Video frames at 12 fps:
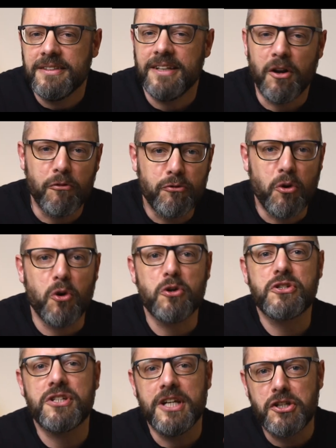then of
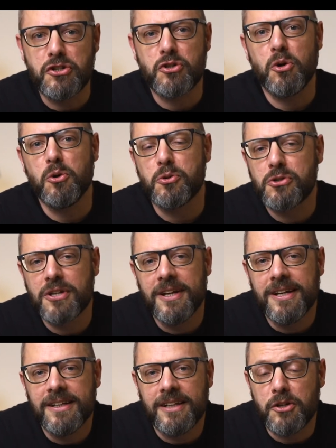course it shows
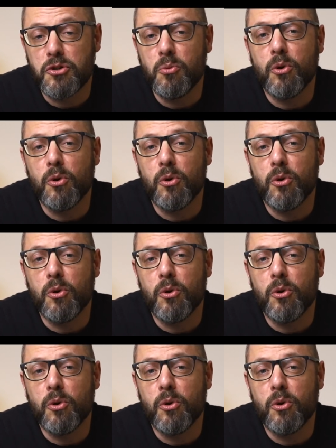that you